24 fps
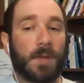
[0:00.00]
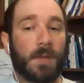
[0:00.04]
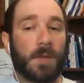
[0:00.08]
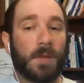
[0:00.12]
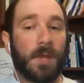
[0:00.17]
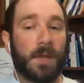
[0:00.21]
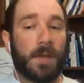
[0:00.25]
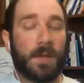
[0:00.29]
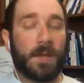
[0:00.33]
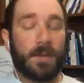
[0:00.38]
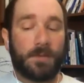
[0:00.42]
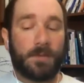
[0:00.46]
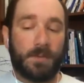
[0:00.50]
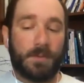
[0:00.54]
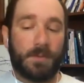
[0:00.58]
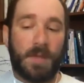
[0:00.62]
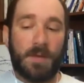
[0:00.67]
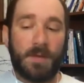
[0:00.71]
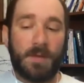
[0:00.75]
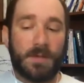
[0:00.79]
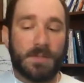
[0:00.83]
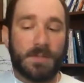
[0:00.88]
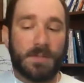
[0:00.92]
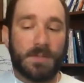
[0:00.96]
And,
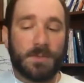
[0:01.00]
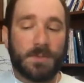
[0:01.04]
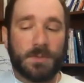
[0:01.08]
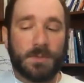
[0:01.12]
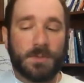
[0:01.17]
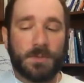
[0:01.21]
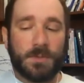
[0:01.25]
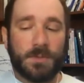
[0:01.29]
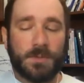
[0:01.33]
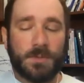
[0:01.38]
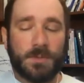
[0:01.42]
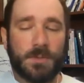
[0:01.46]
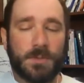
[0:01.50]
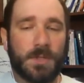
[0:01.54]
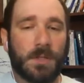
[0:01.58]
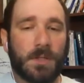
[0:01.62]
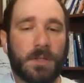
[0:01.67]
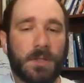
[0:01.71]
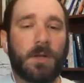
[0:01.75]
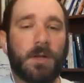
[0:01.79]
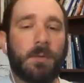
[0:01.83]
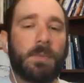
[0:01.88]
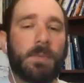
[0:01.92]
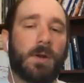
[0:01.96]
and it's just a
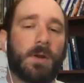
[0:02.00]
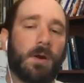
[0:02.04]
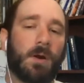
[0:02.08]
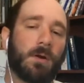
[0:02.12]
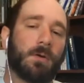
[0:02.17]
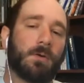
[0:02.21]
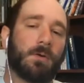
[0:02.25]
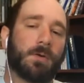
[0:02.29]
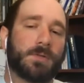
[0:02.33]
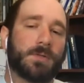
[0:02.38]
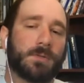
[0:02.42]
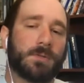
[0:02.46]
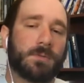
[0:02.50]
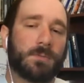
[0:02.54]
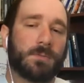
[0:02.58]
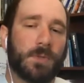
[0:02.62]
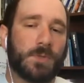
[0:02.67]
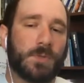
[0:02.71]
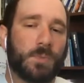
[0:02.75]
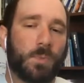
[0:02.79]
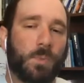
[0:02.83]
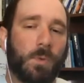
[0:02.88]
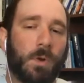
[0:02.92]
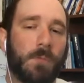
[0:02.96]
little bit harder. It's,
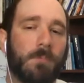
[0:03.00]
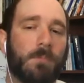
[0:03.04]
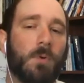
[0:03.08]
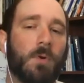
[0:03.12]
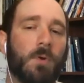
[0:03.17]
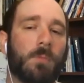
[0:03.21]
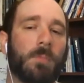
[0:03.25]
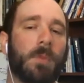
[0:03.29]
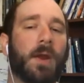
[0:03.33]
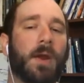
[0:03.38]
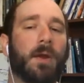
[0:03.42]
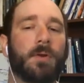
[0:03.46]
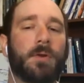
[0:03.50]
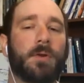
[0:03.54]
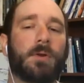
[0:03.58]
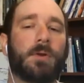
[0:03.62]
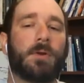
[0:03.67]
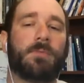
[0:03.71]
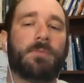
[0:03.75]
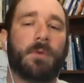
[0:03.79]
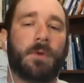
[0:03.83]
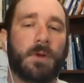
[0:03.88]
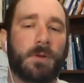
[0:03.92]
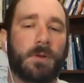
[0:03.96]
it's one more barrier
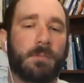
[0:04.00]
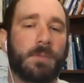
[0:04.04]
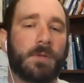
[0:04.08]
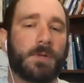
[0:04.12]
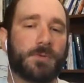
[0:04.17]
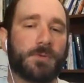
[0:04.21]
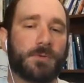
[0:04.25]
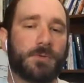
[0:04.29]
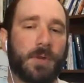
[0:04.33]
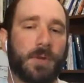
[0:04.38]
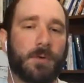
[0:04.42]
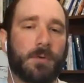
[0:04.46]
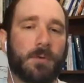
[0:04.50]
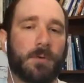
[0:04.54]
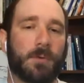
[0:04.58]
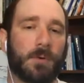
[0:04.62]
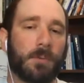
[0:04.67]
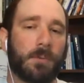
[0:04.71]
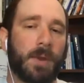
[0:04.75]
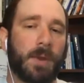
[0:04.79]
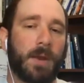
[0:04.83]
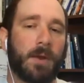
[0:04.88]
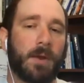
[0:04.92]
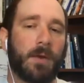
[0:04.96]
for an administrator or
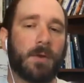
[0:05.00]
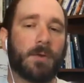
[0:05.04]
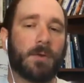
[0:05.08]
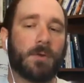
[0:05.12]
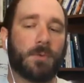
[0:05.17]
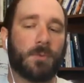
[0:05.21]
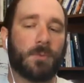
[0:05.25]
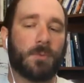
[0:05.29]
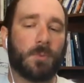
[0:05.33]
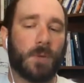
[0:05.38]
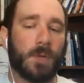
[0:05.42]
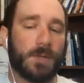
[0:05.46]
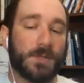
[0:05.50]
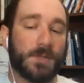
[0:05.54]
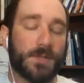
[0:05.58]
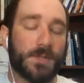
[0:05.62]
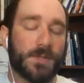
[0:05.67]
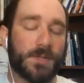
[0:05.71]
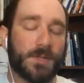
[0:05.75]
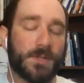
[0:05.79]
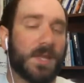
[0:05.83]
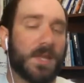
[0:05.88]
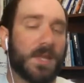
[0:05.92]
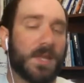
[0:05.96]
a parent who wants to
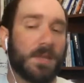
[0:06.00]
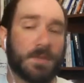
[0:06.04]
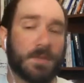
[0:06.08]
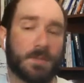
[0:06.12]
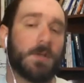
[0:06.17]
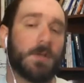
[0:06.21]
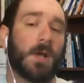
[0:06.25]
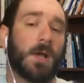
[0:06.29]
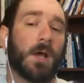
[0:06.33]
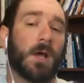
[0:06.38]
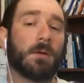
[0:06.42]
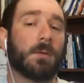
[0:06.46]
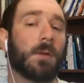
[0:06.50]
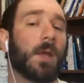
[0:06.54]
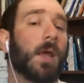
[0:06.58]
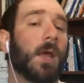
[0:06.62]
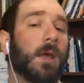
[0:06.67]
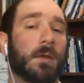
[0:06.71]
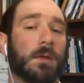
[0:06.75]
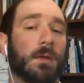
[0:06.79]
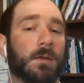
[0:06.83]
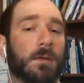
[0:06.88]
say this is not okay.